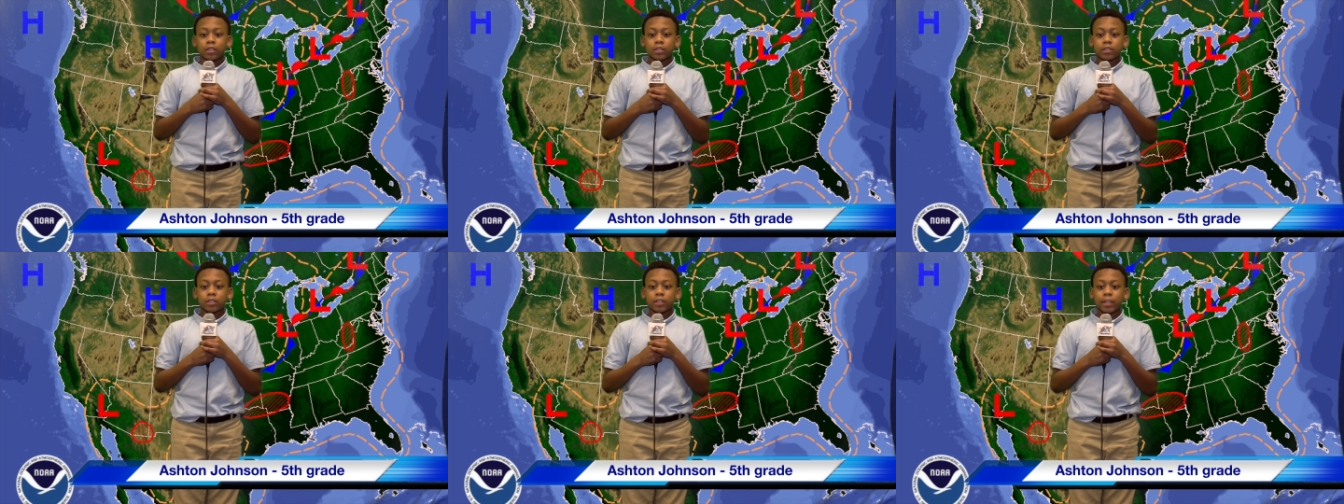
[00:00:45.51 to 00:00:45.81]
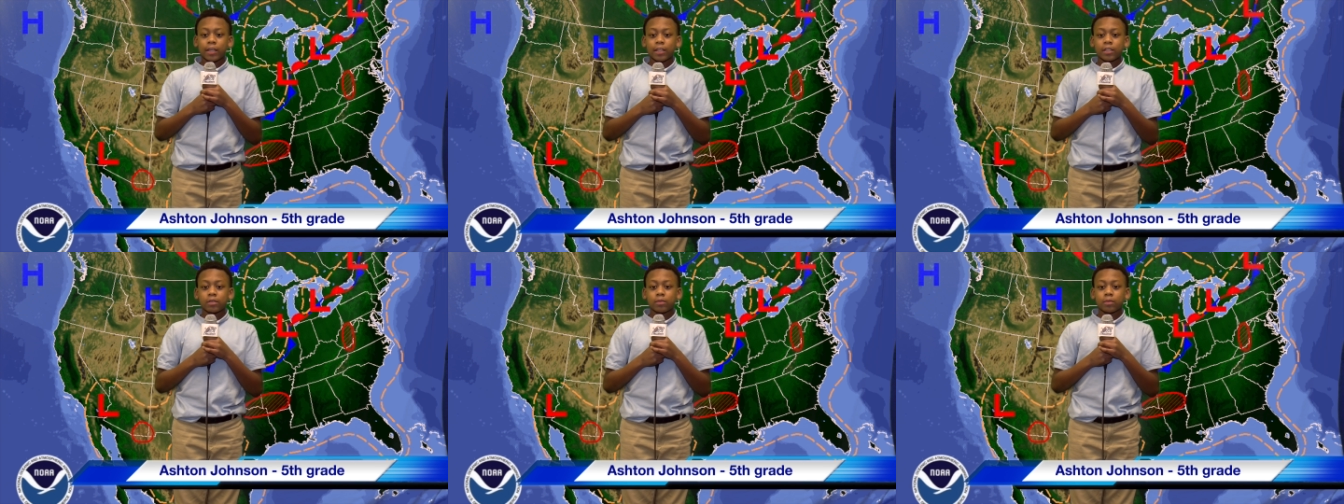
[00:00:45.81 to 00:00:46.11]

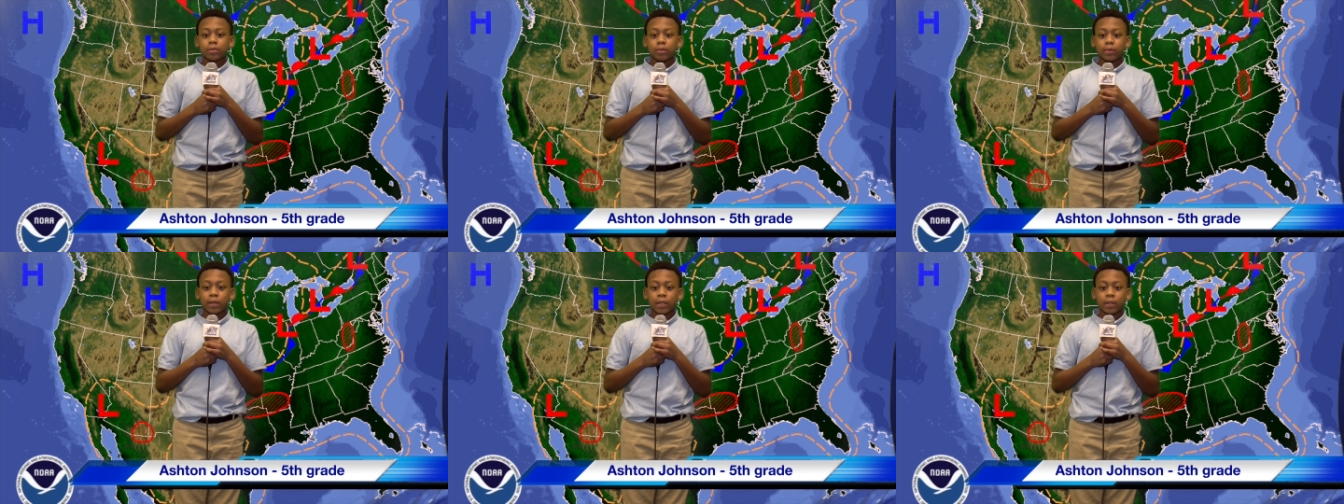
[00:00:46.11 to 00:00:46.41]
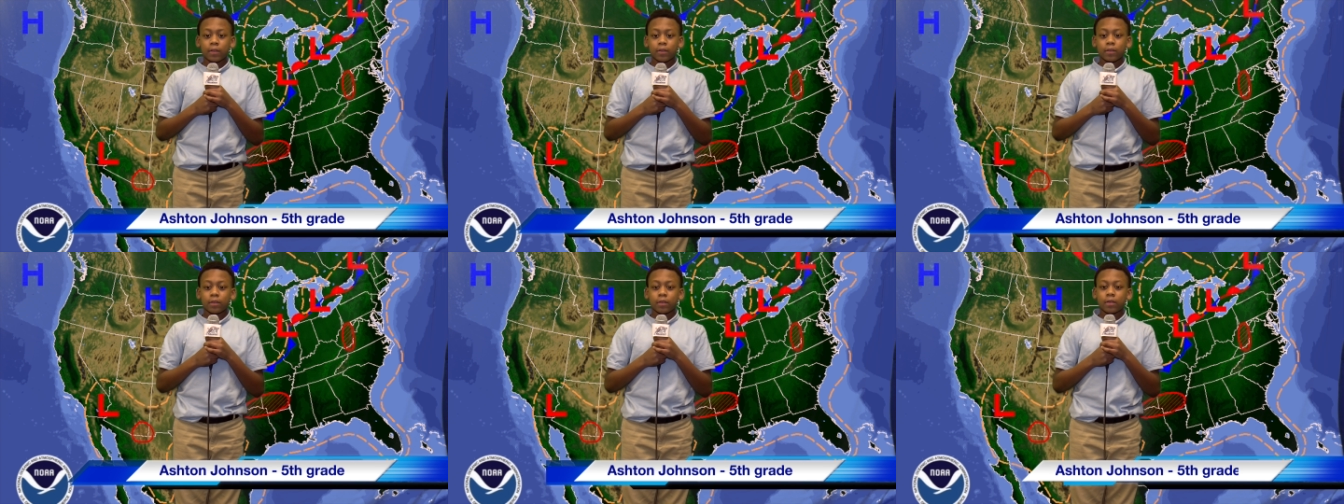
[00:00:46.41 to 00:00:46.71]
Today's
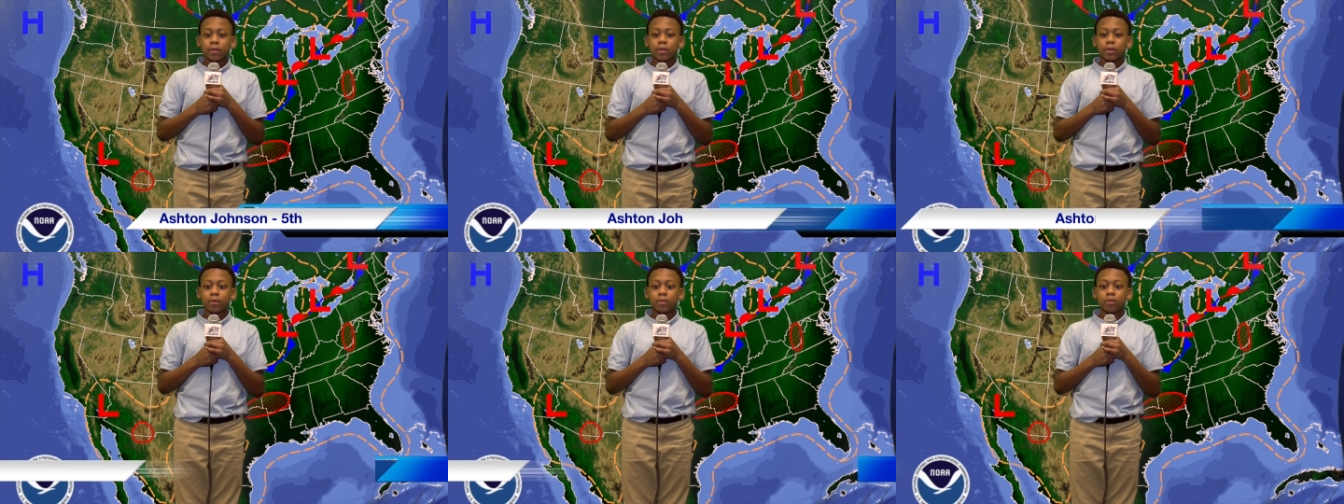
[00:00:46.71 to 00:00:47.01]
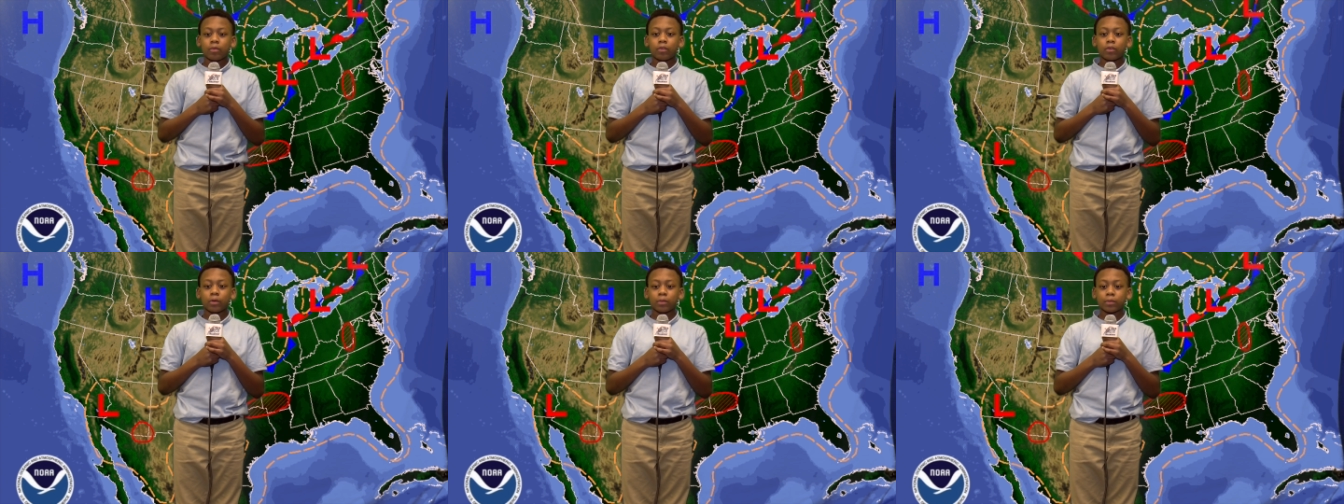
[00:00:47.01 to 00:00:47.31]
weather,
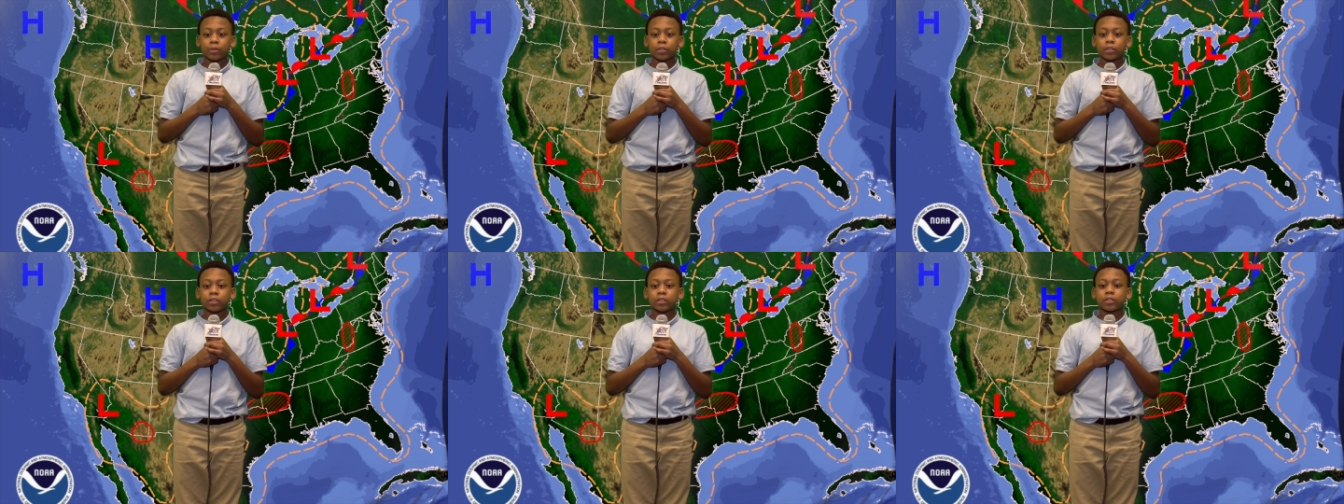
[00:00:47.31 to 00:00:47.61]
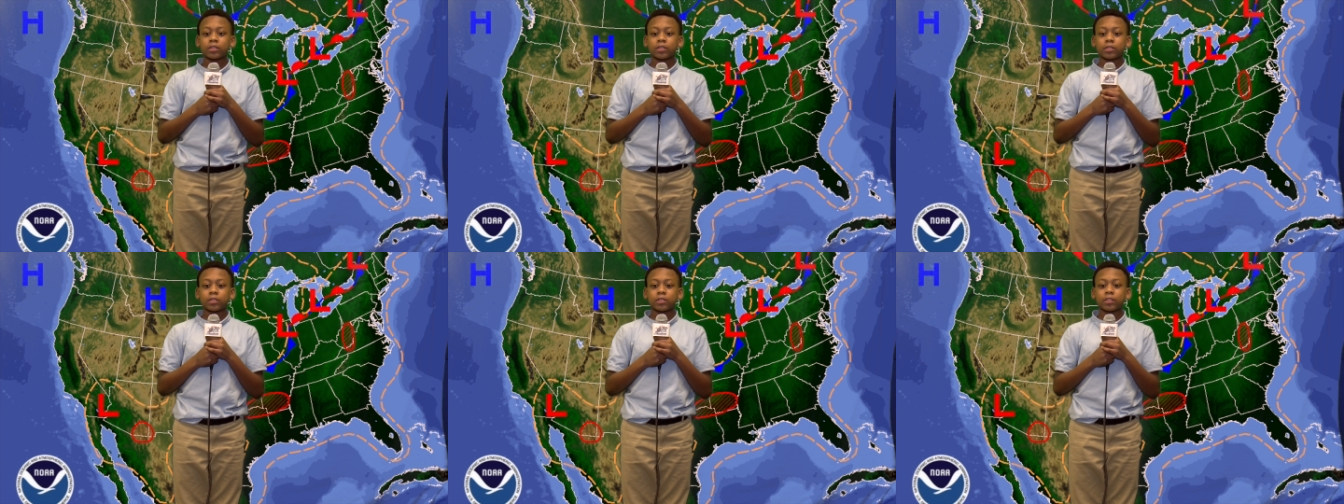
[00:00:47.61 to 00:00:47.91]
warmer
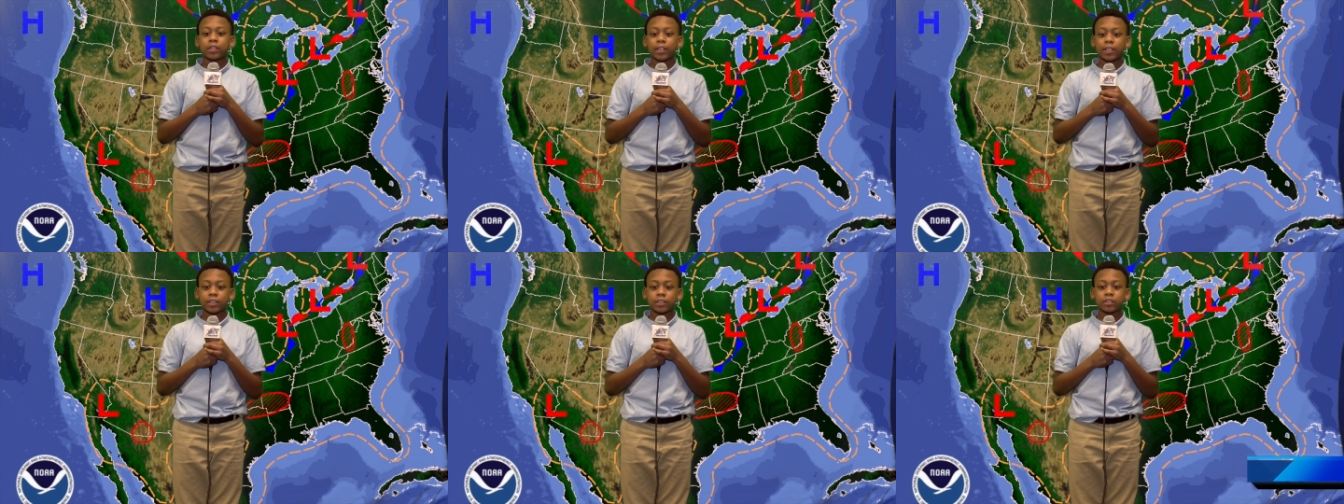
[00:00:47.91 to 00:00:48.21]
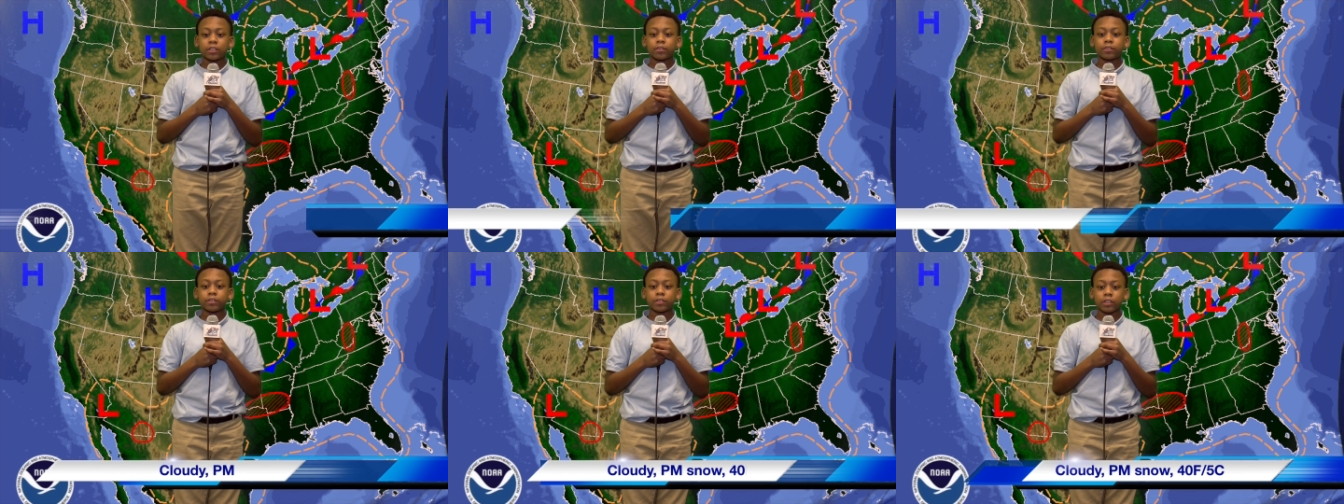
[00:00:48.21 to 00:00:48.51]

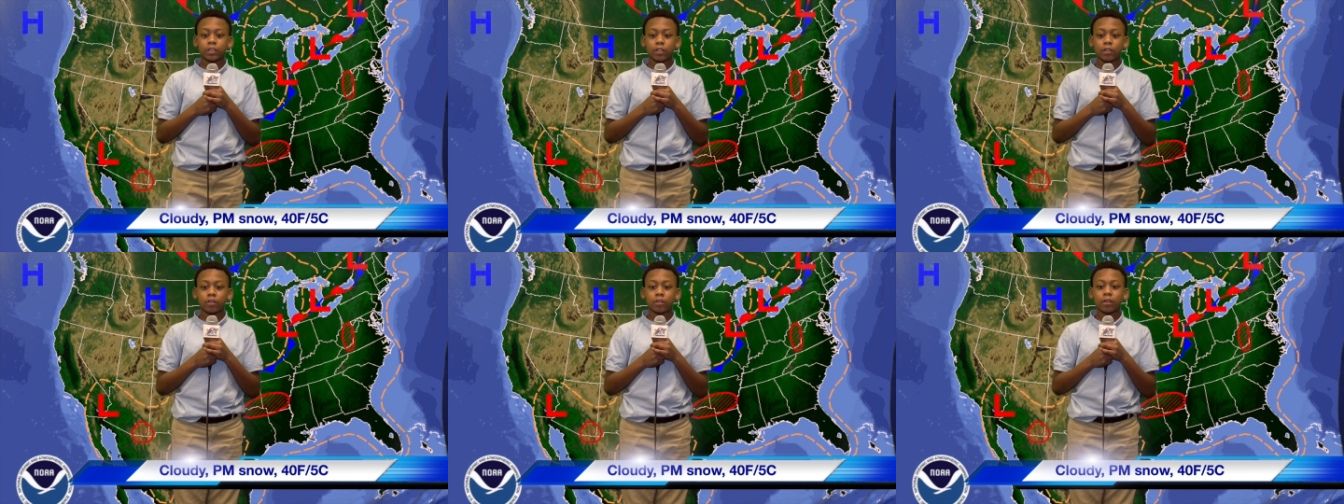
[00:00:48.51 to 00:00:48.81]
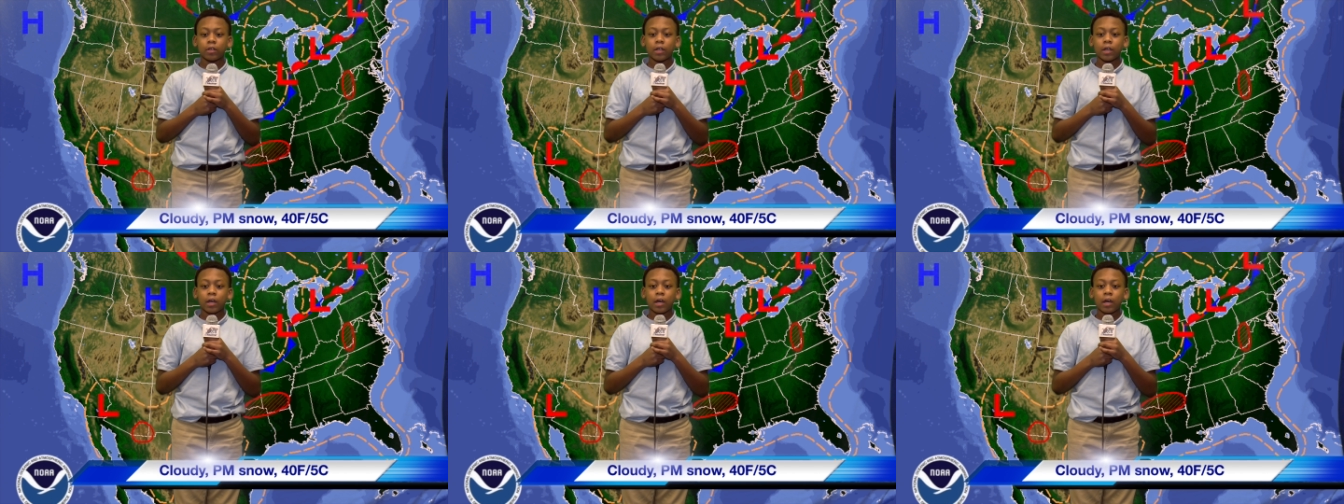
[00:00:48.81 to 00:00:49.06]
chance of snow,